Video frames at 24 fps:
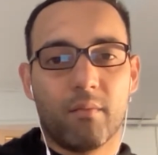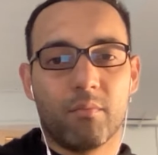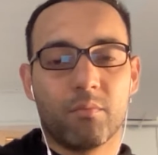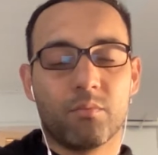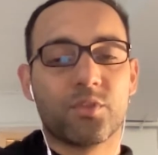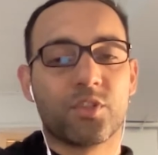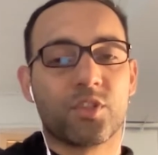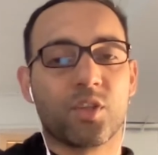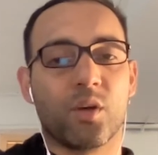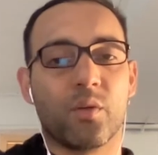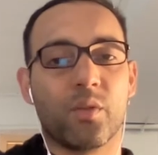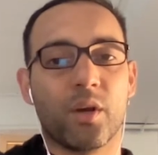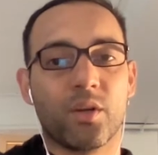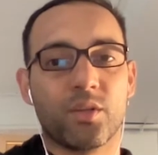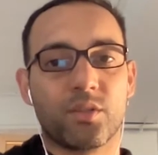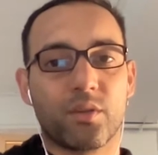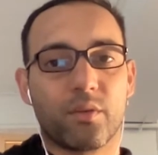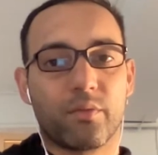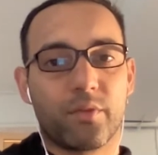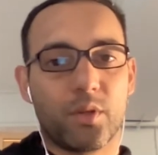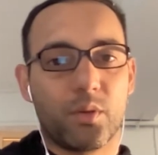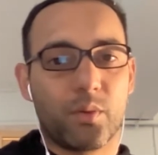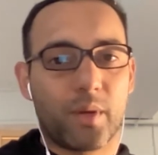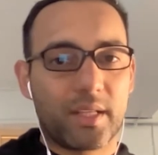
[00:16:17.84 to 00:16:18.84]
So those are a
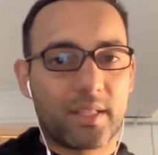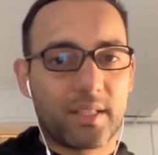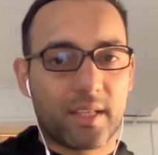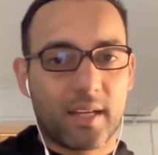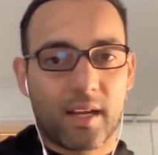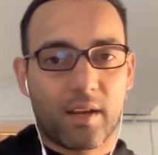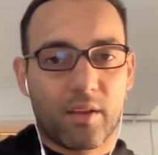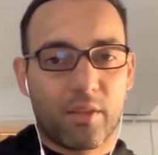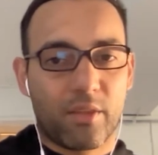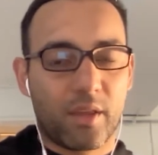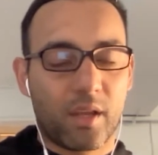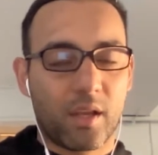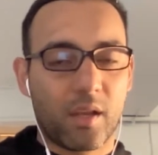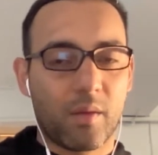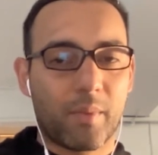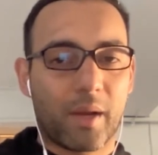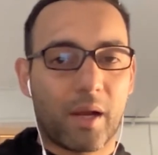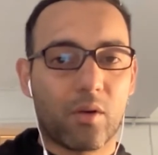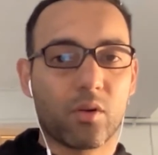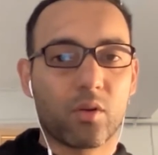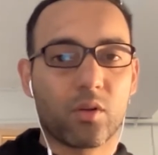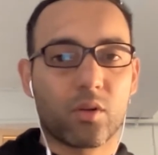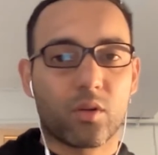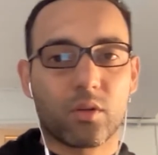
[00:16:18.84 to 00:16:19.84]
few ways to kind of think
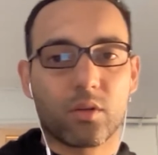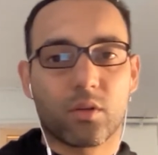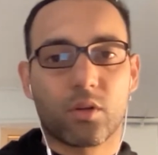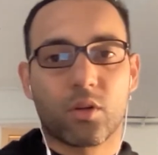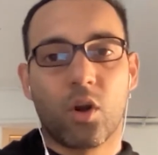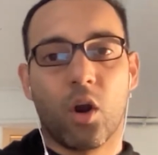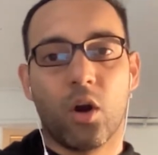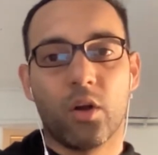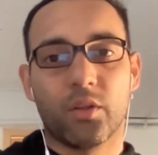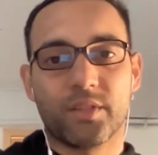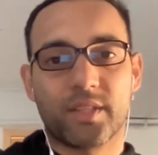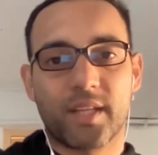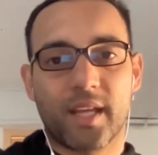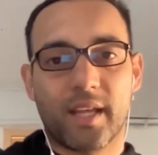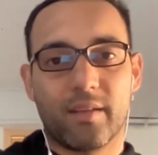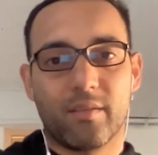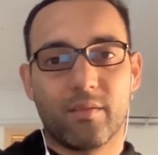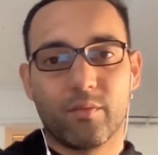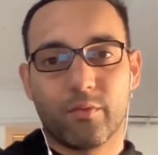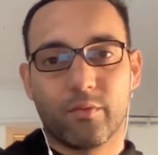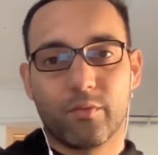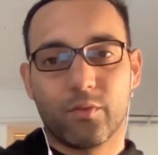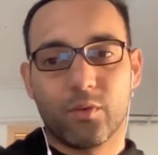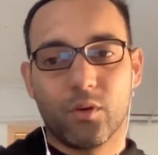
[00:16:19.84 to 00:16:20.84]
about
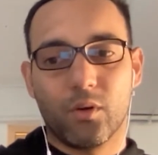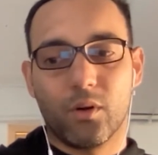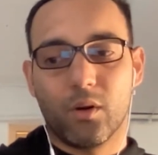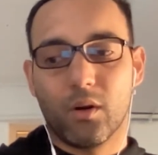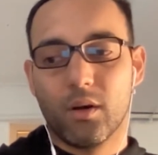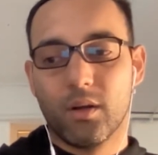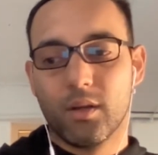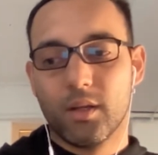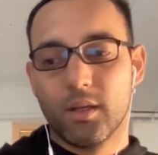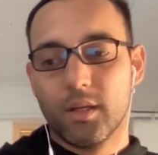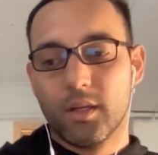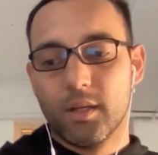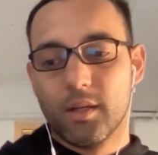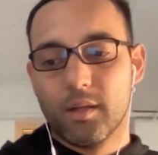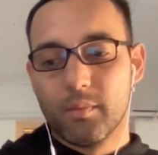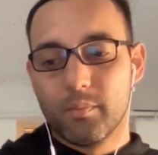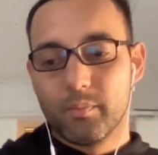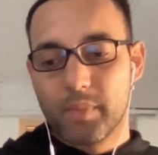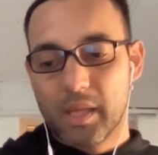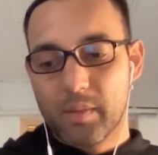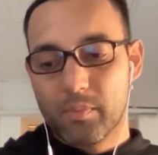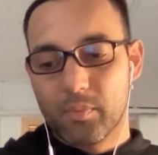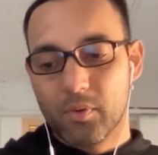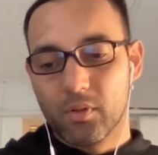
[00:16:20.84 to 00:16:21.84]
content for
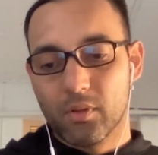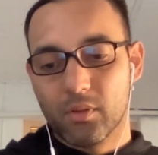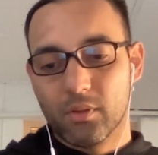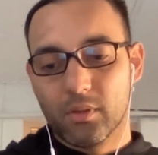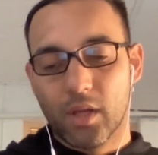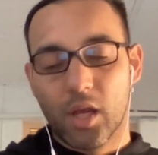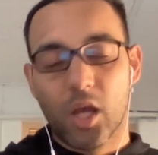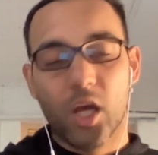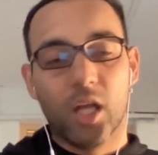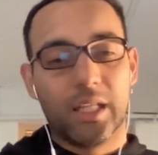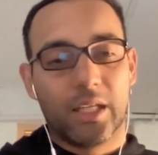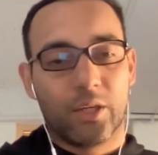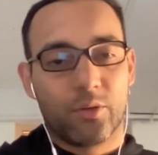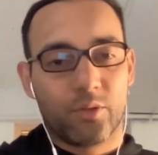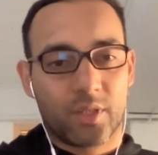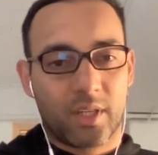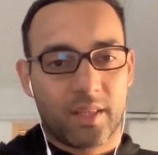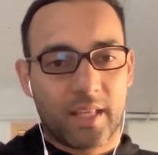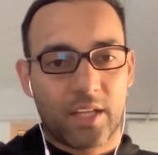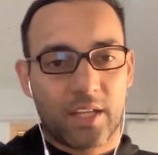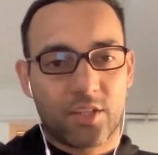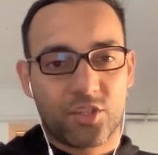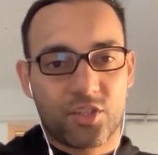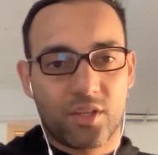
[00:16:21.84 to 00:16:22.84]
people earlier on in
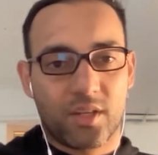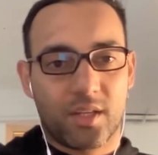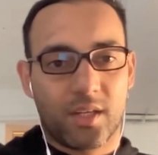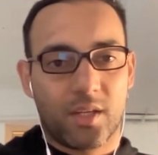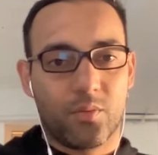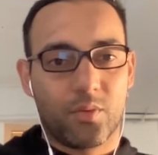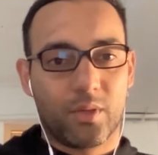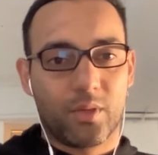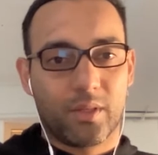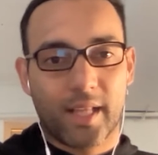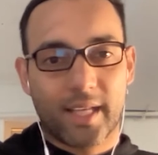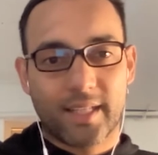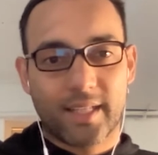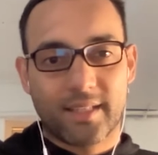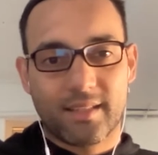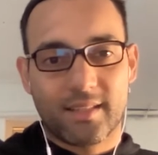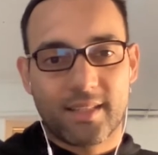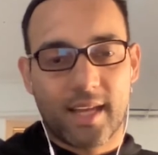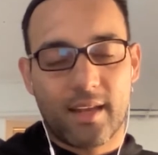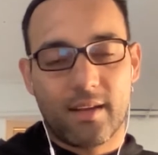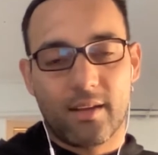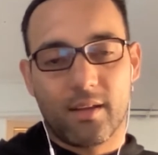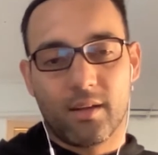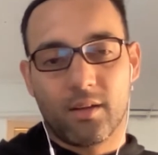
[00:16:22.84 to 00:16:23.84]
that journey with less
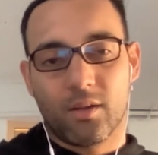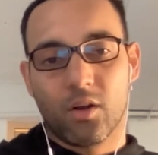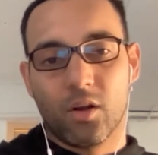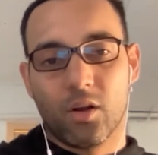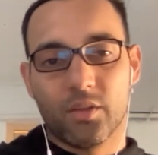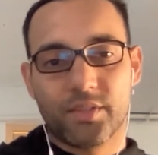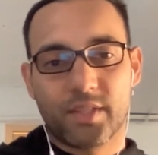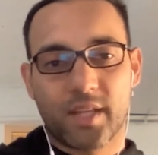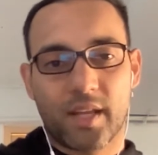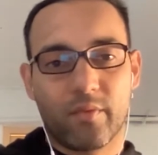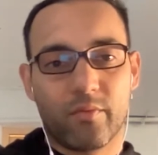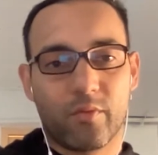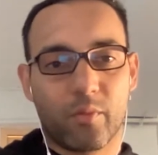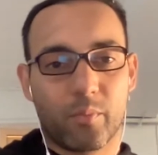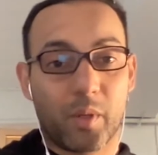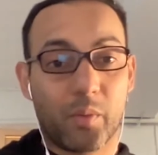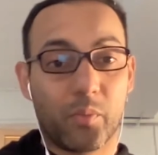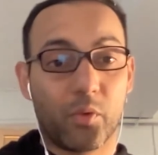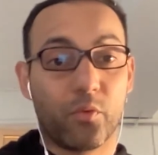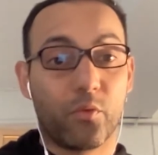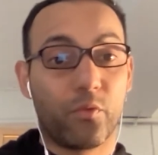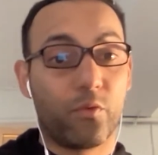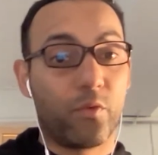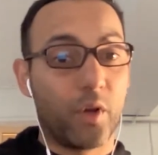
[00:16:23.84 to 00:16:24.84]
intent, and content for
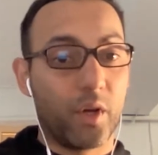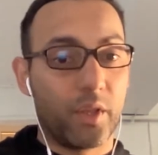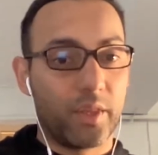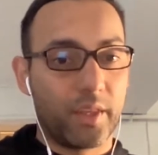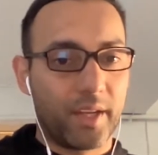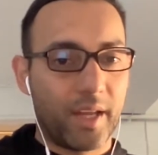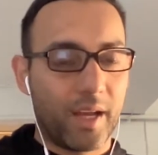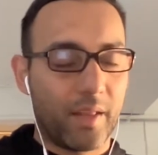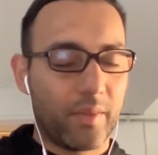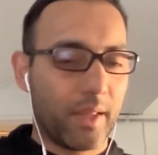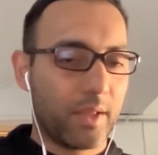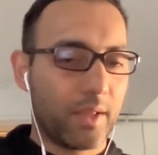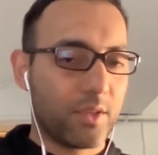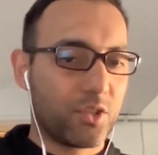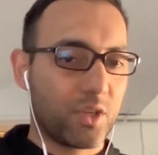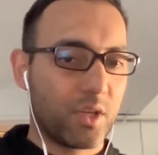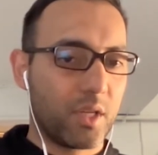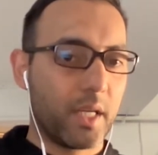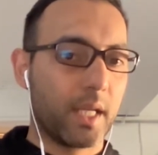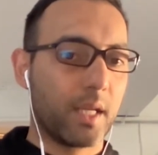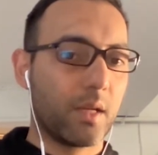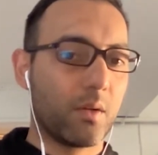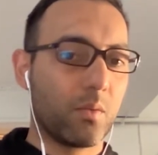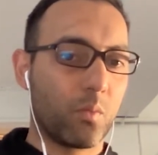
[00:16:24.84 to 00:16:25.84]
people further down that
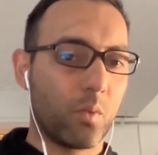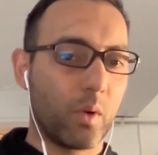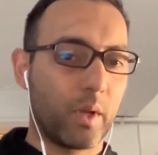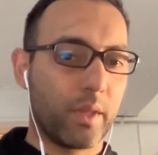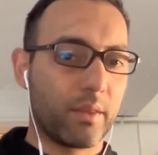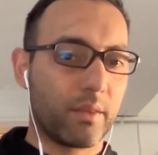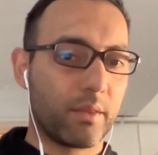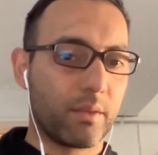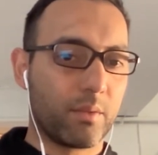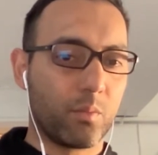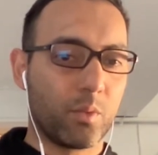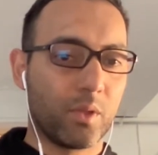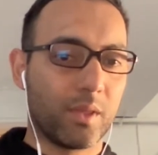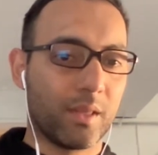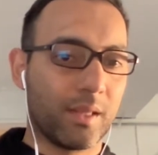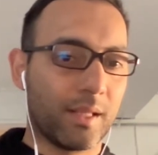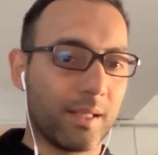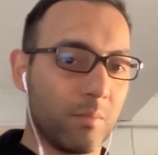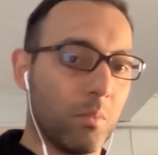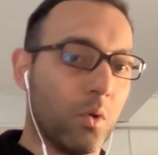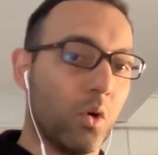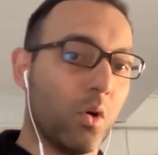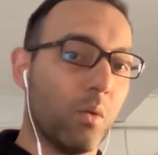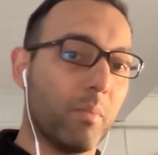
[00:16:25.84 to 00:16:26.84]
journey with a
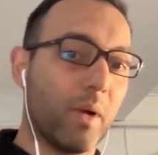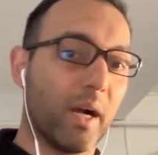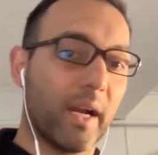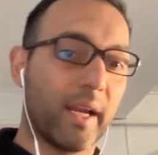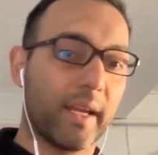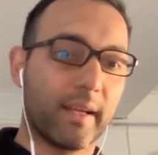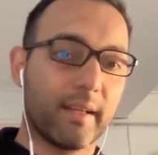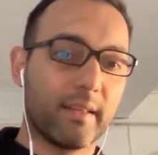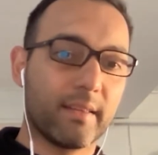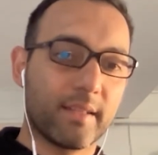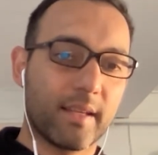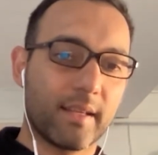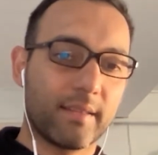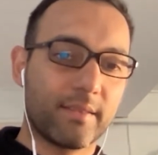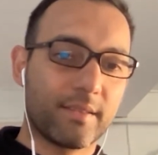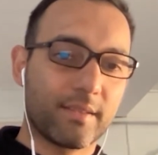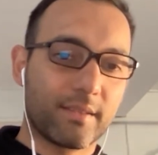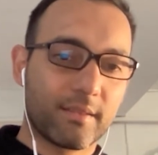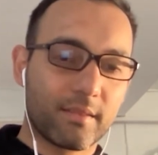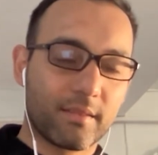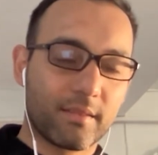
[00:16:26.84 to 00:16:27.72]
little more buying intent.